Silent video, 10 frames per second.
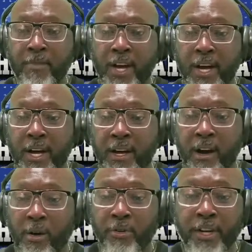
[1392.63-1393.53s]
Uh,
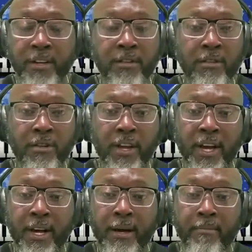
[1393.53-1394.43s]
Alden,
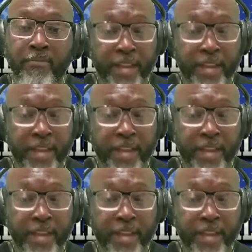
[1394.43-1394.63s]
um,